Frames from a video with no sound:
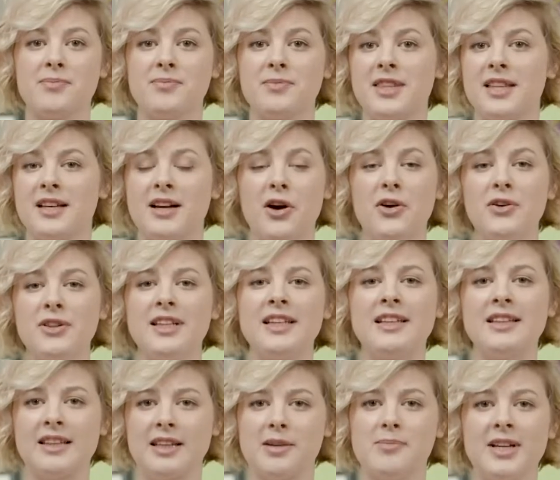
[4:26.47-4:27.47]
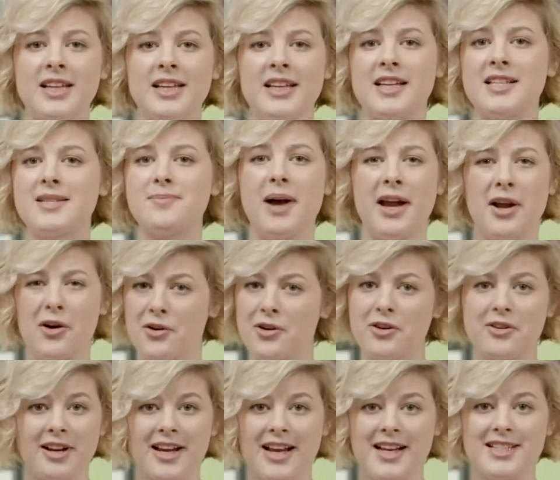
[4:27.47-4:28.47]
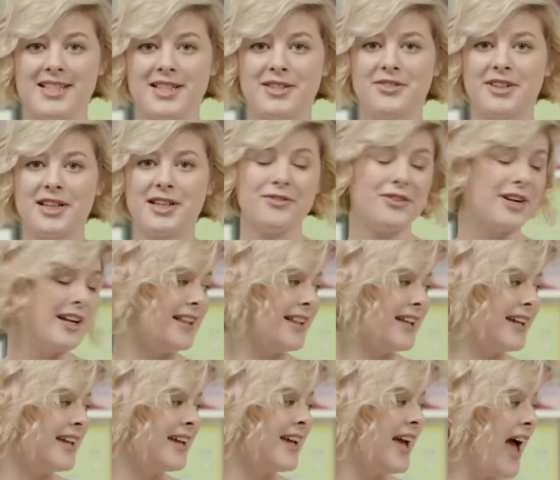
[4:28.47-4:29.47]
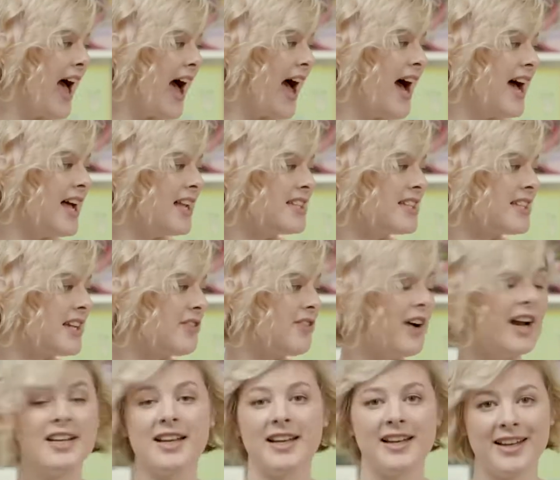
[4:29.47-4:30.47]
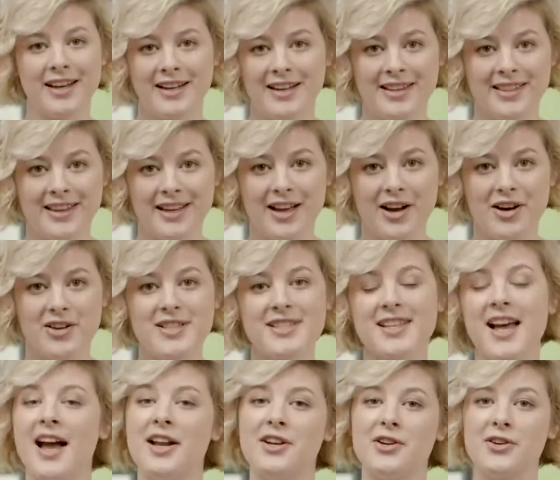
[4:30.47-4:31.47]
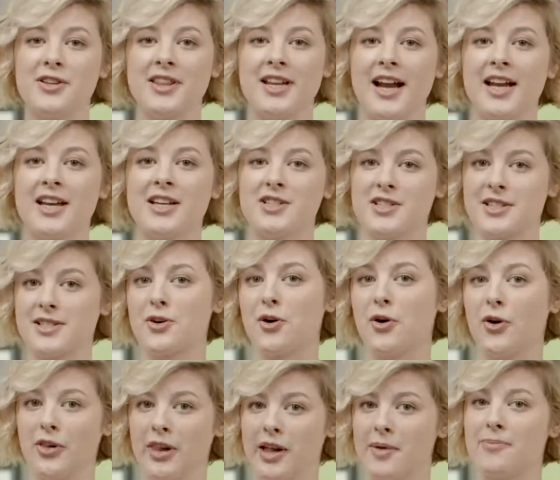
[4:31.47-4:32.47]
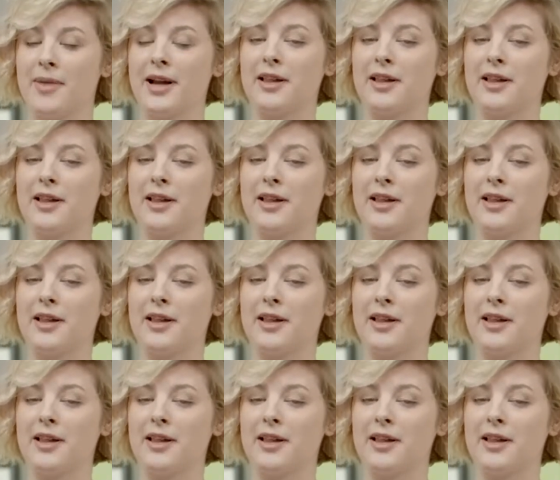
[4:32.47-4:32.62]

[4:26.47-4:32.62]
The only limit is my own creativity, really, and if I need anything else, I know that I can just call up